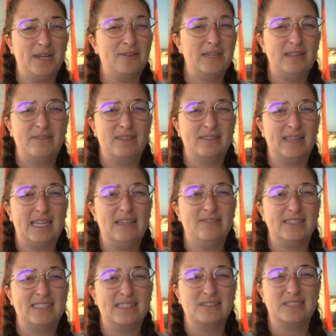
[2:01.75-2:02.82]
don't even leave
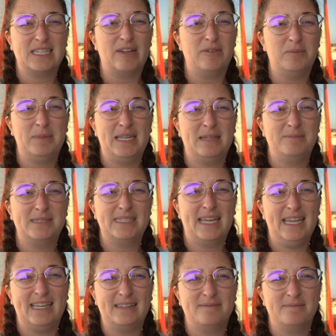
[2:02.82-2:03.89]
until 7 p.m. tonight.